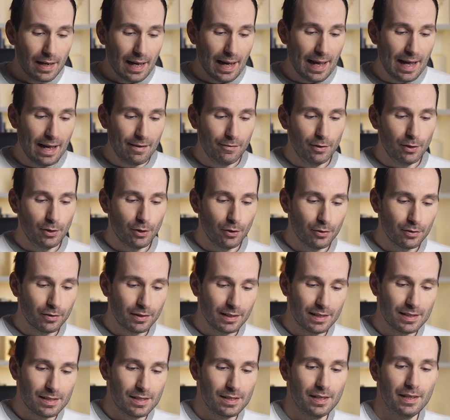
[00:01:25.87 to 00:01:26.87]
I have a long
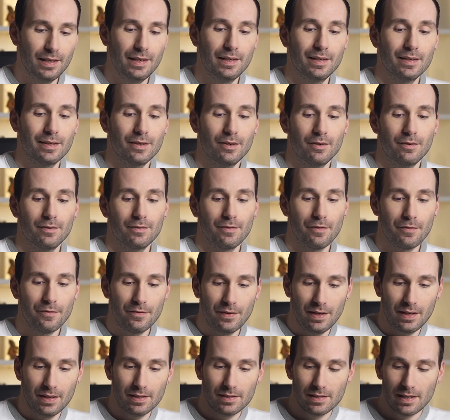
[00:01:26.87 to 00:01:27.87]
list here of
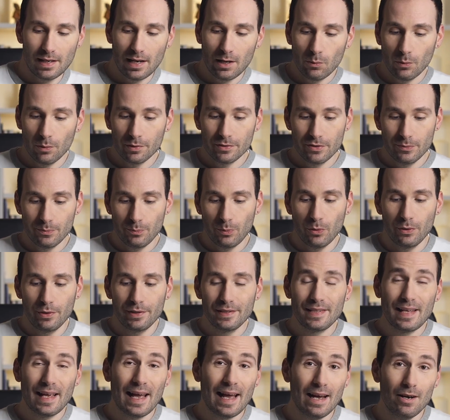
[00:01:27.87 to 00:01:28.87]
things that I want to
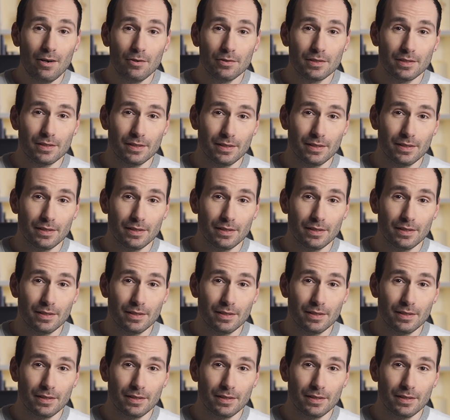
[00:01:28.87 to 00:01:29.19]
point out.